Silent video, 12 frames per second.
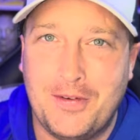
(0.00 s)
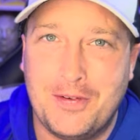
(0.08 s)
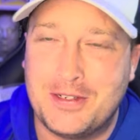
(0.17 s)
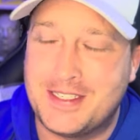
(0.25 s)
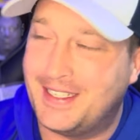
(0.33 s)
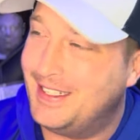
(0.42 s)
for
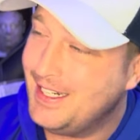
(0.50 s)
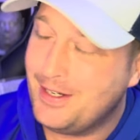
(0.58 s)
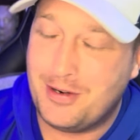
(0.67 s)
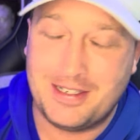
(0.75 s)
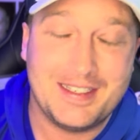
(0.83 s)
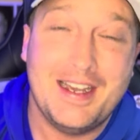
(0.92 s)
a second.
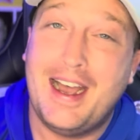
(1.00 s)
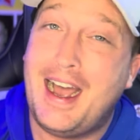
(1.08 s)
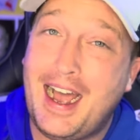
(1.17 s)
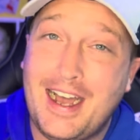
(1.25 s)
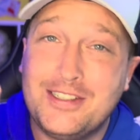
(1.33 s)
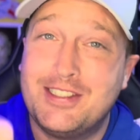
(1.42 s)
Anyways,
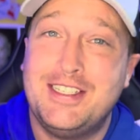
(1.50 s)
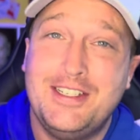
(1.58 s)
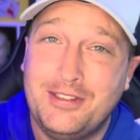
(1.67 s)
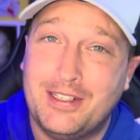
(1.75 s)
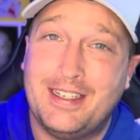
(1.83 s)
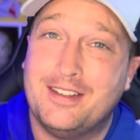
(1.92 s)
I'll see
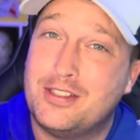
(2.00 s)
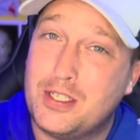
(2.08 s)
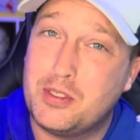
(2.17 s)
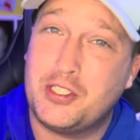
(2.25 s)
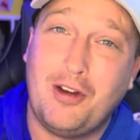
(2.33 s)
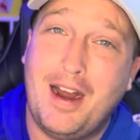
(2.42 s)
you later.
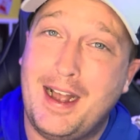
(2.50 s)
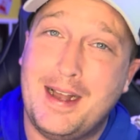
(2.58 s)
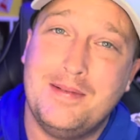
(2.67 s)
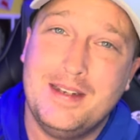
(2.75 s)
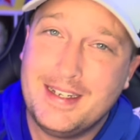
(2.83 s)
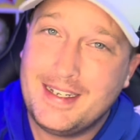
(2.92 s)

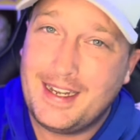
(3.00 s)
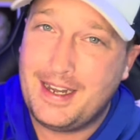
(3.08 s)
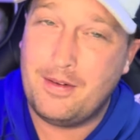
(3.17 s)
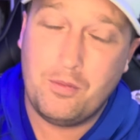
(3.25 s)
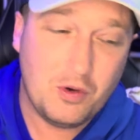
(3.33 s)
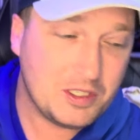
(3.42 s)
Subscribe,
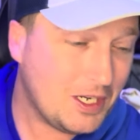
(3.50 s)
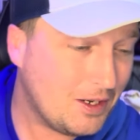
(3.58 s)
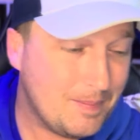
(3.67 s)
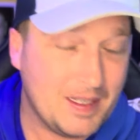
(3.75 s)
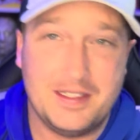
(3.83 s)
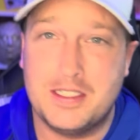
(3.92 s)
and we'll talk
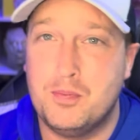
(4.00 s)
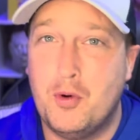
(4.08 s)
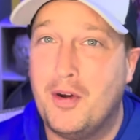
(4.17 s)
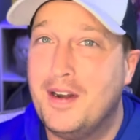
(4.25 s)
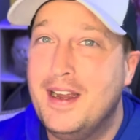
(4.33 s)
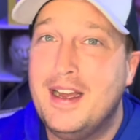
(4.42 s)
about this
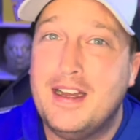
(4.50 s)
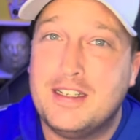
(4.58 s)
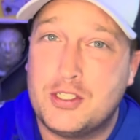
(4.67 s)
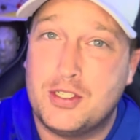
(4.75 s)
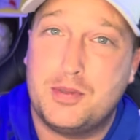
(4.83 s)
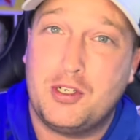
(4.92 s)
more.
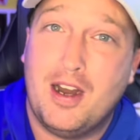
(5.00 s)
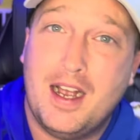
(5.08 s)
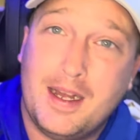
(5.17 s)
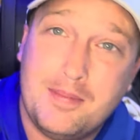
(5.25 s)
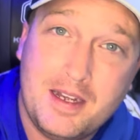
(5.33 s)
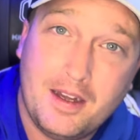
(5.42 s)

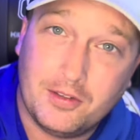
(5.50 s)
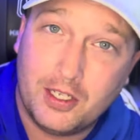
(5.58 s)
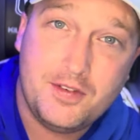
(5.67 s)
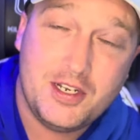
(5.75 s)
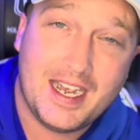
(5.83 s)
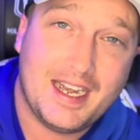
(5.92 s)
Subscribe. I love
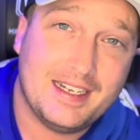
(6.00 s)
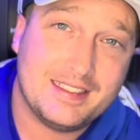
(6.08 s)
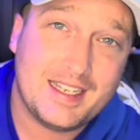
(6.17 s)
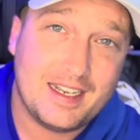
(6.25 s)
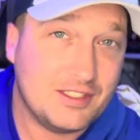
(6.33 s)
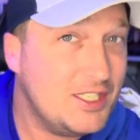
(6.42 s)
you guys.
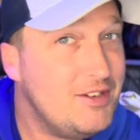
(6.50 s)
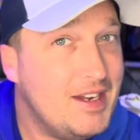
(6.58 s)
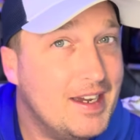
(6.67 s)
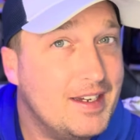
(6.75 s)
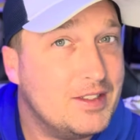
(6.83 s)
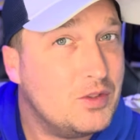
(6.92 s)
I see you
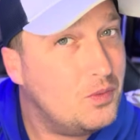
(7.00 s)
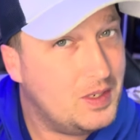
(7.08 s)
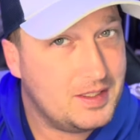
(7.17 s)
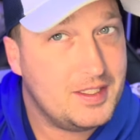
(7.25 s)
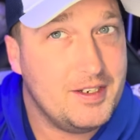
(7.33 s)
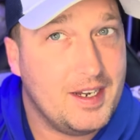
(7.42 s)
guys when I
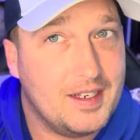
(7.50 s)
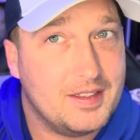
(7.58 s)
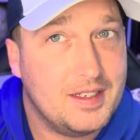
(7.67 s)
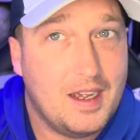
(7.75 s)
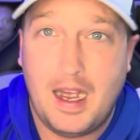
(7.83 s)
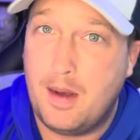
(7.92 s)
see you
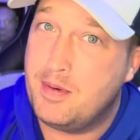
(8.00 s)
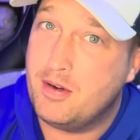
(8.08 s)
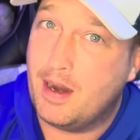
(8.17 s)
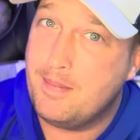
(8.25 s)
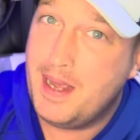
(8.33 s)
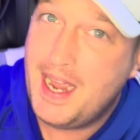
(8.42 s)
guys. I'll be
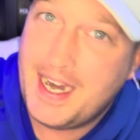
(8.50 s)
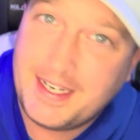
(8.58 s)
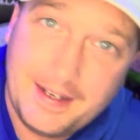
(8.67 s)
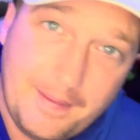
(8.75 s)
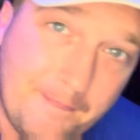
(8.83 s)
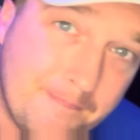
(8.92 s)
right back.